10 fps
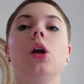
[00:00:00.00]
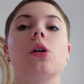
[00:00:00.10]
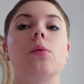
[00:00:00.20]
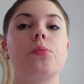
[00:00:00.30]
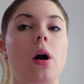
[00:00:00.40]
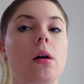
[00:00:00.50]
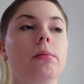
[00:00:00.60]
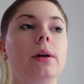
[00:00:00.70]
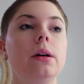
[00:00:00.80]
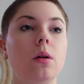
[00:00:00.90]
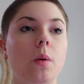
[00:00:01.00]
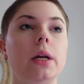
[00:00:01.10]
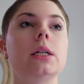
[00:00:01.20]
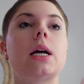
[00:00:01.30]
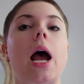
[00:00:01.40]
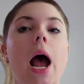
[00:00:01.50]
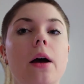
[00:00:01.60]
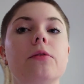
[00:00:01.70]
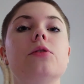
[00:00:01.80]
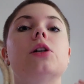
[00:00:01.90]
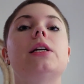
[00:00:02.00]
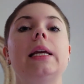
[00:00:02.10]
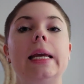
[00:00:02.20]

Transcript: you're probably going to have to